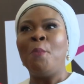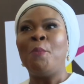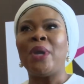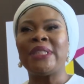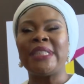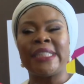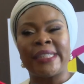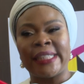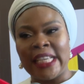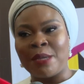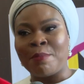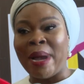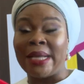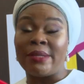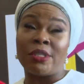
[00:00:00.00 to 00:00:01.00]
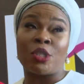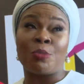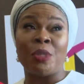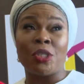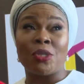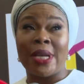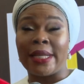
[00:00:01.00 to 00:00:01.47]
but the stigma and
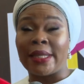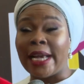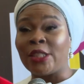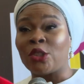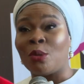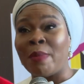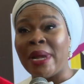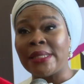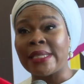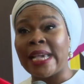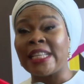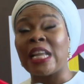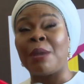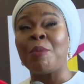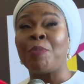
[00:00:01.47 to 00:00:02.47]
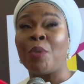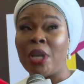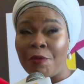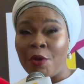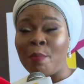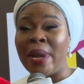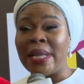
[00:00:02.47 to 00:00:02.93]
discrimination attached to mental health and people
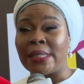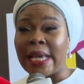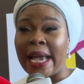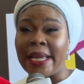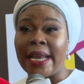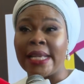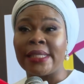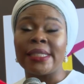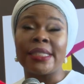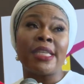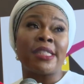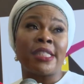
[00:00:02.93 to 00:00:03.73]
living with mental illness is